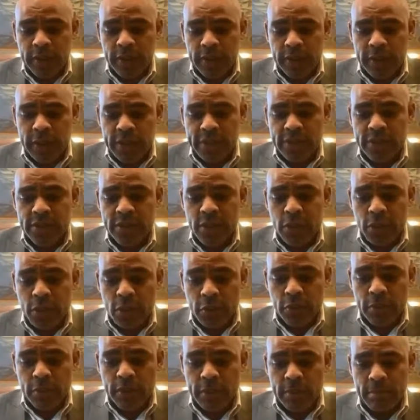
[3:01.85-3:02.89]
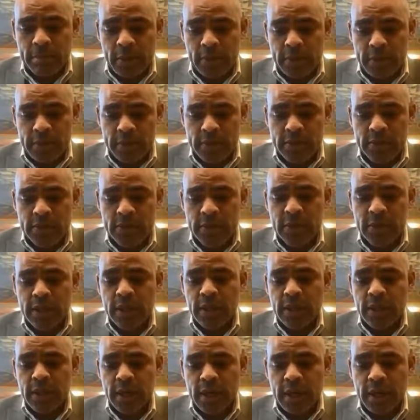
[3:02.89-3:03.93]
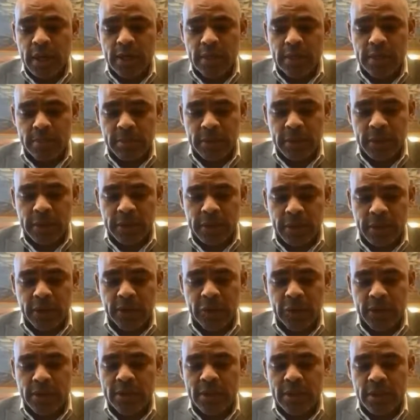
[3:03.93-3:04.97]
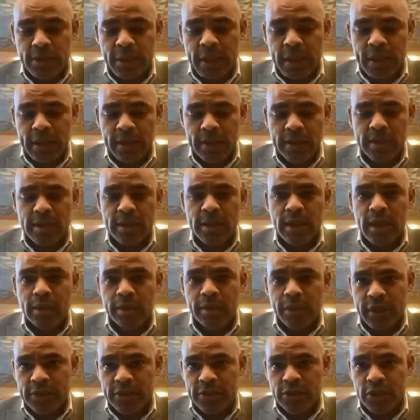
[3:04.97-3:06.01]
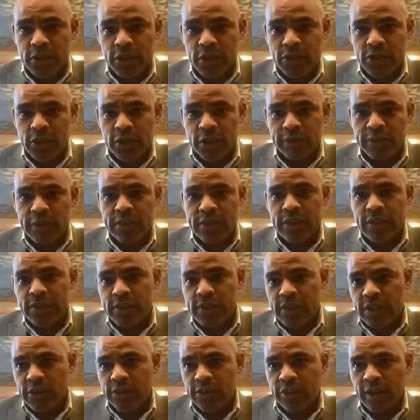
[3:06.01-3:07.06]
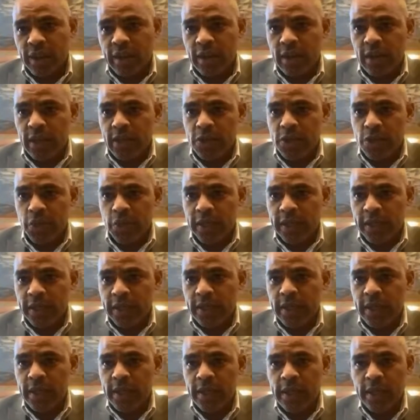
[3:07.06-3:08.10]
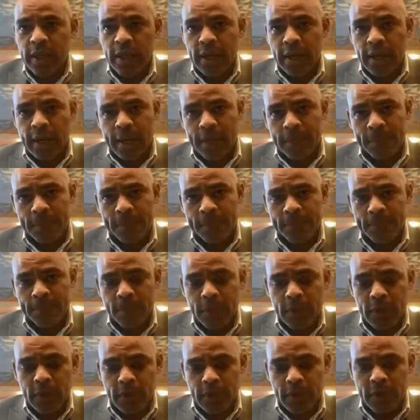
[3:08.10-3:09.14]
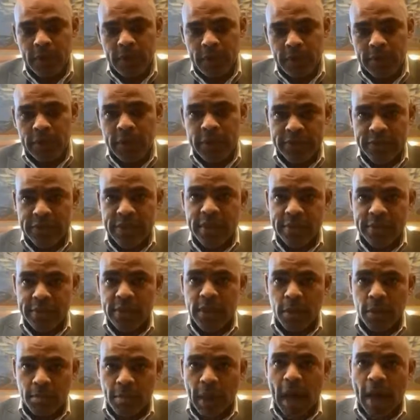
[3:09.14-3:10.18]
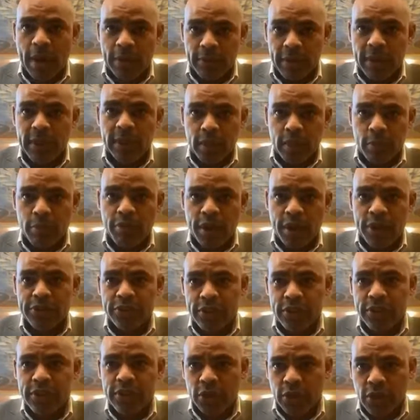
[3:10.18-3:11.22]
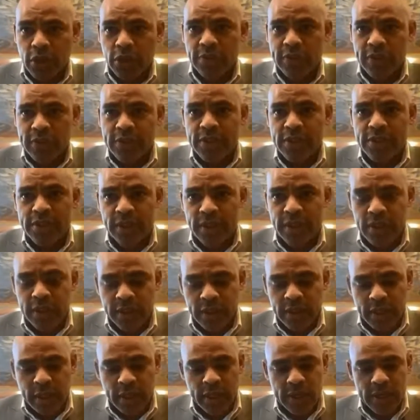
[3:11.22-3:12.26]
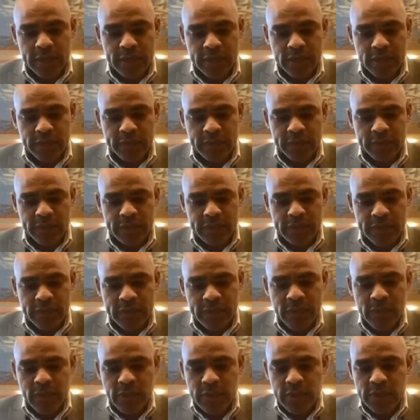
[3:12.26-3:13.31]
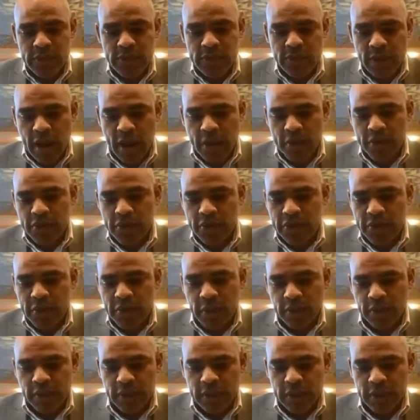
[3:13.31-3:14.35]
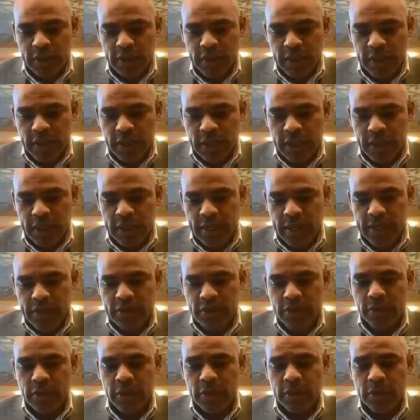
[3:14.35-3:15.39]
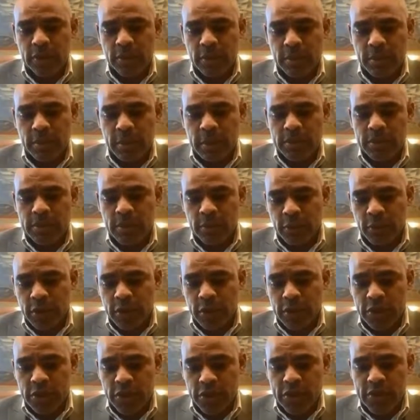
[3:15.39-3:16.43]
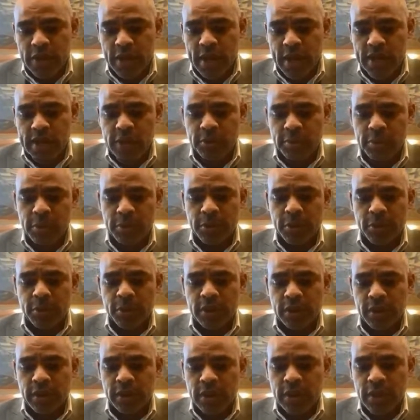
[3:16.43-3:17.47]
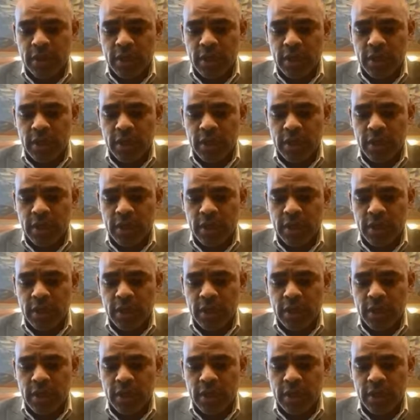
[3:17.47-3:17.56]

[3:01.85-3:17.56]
the next three months uh, to meet the increased demand uh, placed on our services. And I shared last week, um, this is compounding the pressures on our existing uh, services. So that will just cover the uh, next three, three months. And we're going to use that to be building,